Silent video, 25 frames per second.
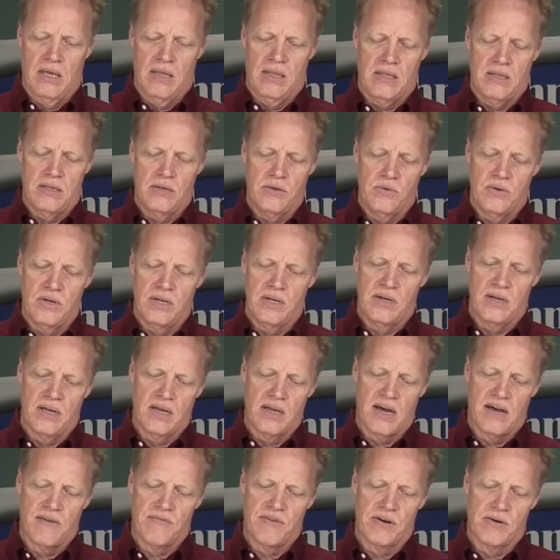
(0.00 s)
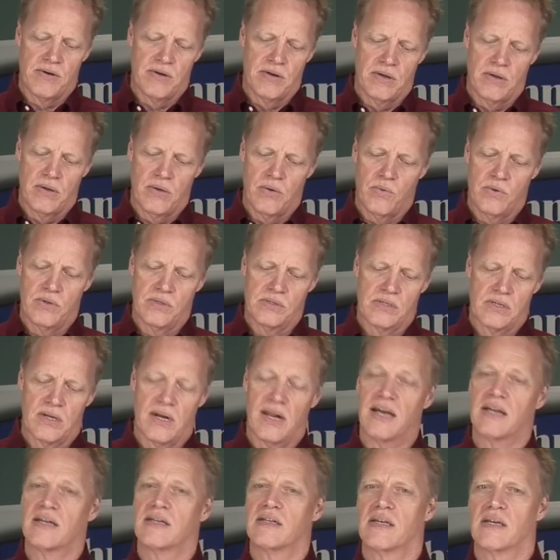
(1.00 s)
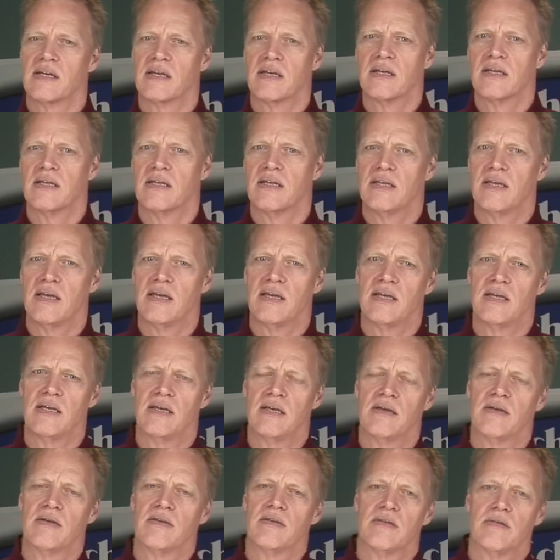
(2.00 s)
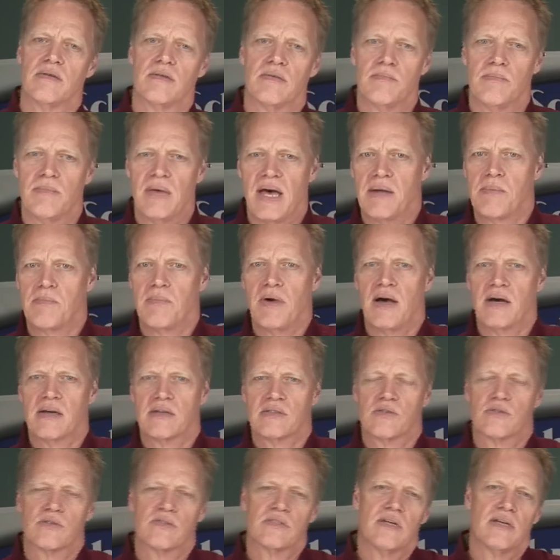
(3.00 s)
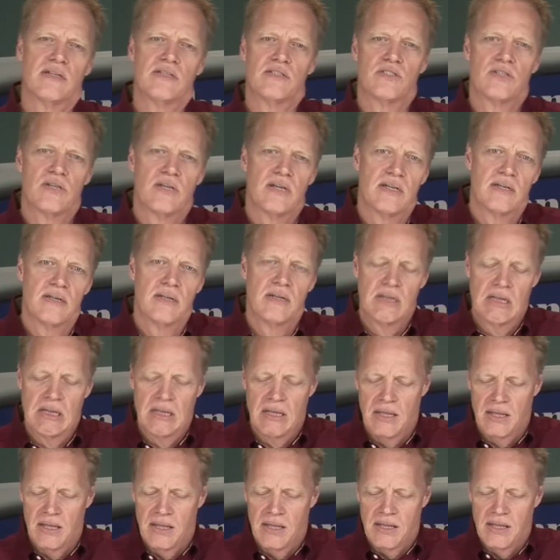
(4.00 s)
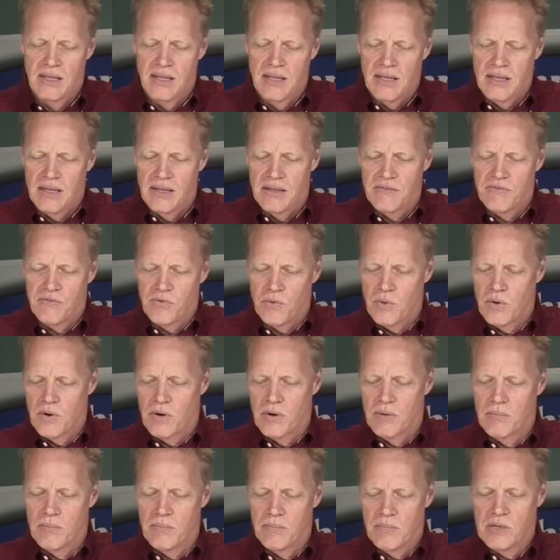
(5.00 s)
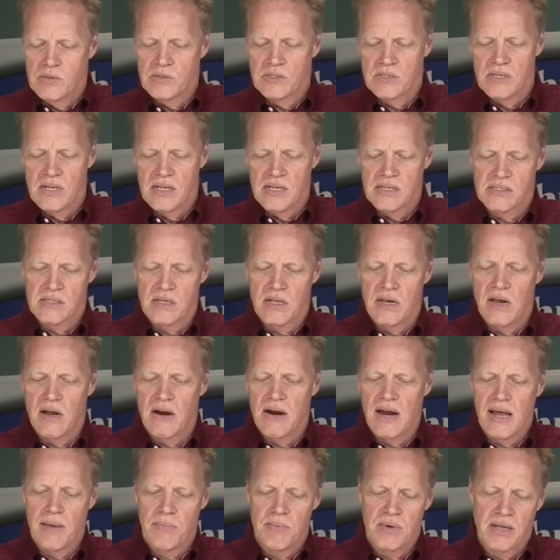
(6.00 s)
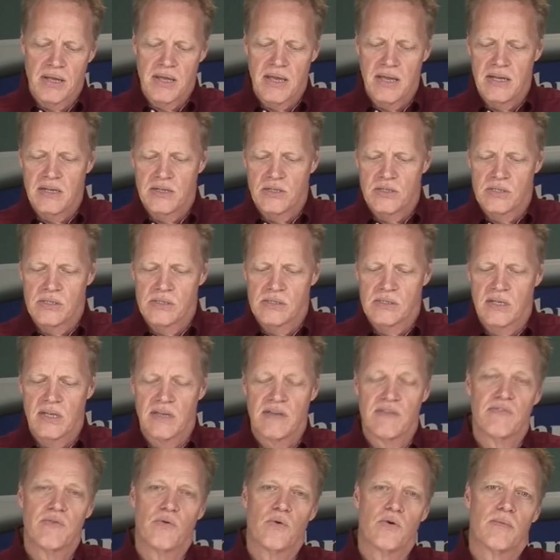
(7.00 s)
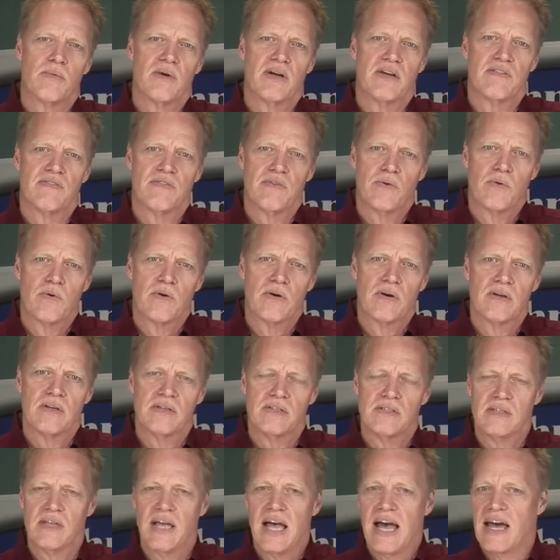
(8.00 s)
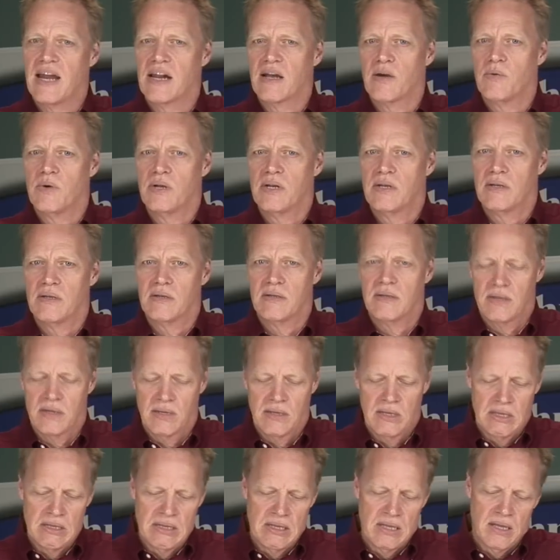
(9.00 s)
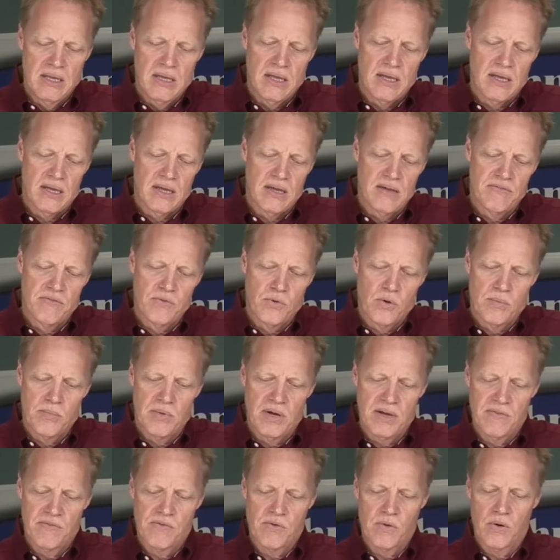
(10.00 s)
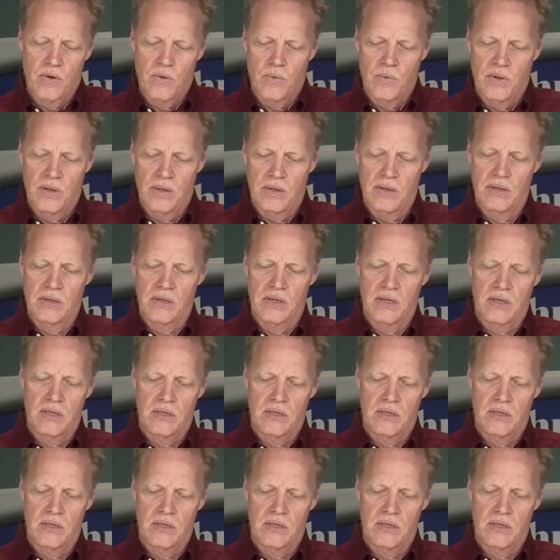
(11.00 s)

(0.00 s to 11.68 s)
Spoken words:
that you need to cover when selecting a matte box or sunshade. For most DSLR applications, a 4x4 is adequate. 4x4 will